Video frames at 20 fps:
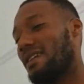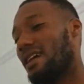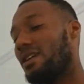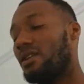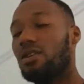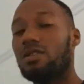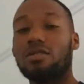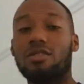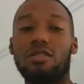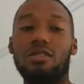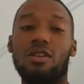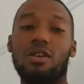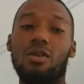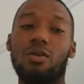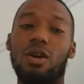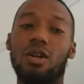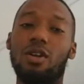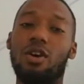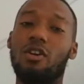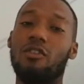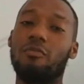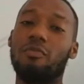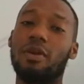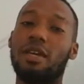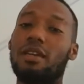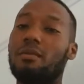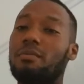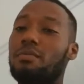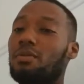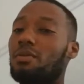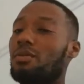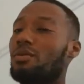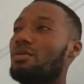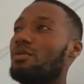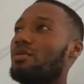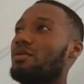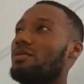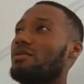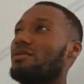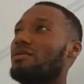I got to know a lot of
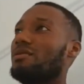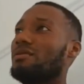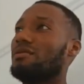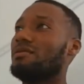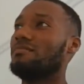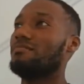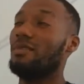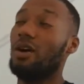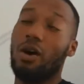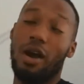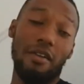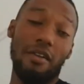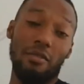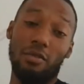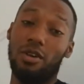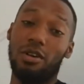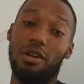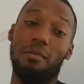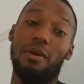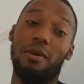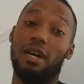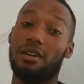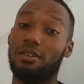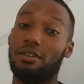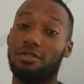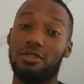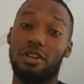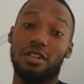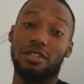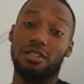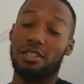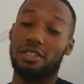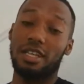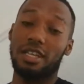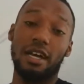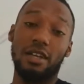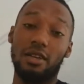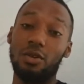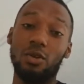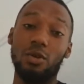people. Well, everyone on my construction
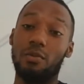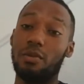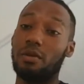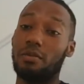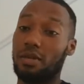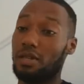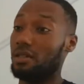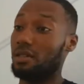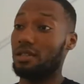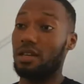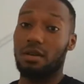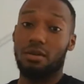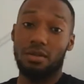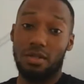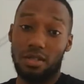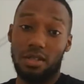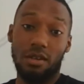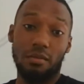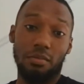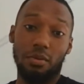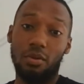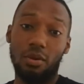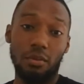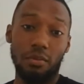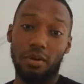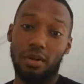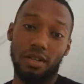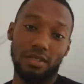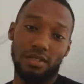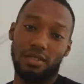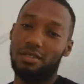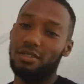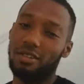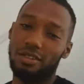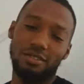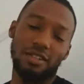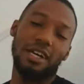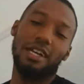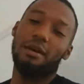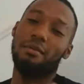site knew me because I was an important person.
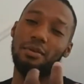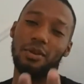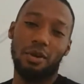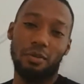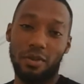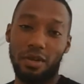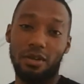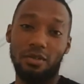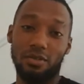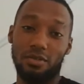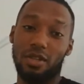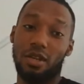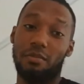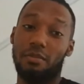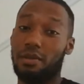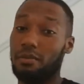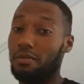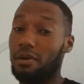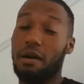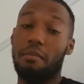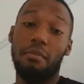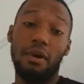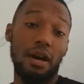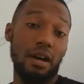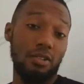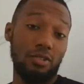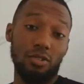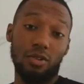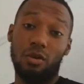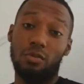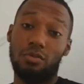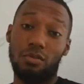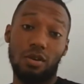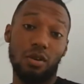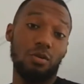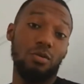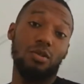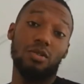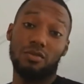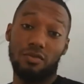Not trying to blow my own trumpet, but my job
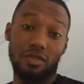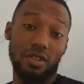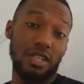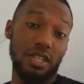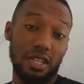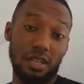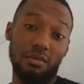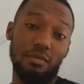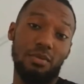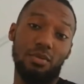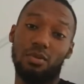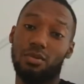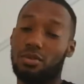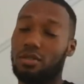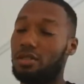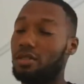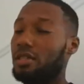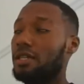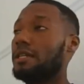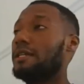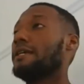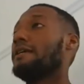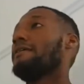role was really important.